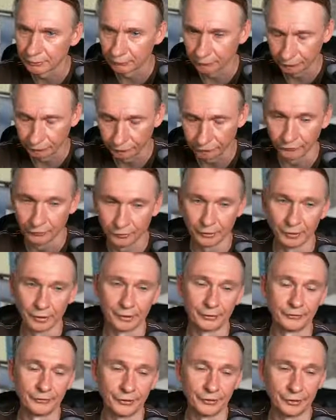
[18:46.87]

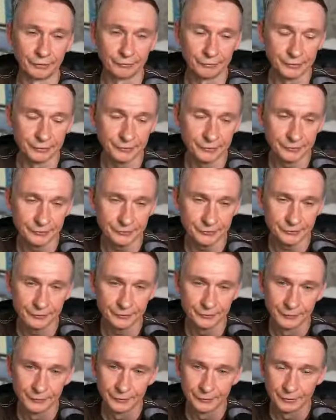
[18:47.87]
wow, there it is.
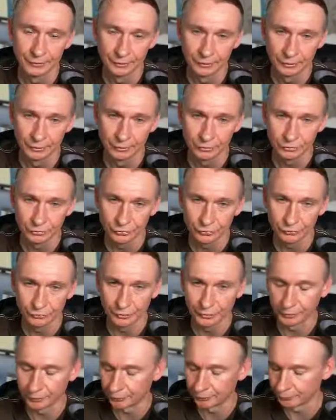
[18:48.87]
So
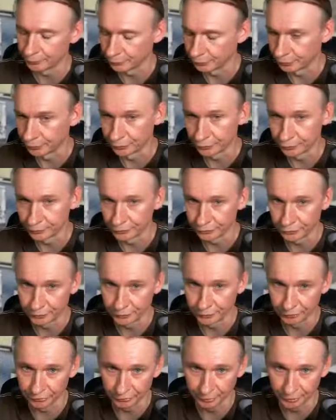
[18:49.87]
here on the Google, so
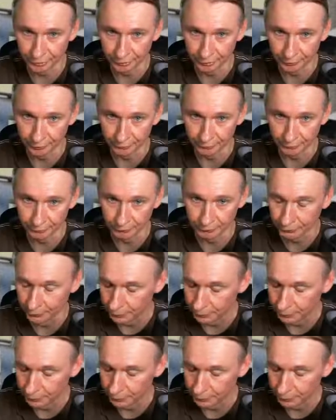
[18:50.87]
if I am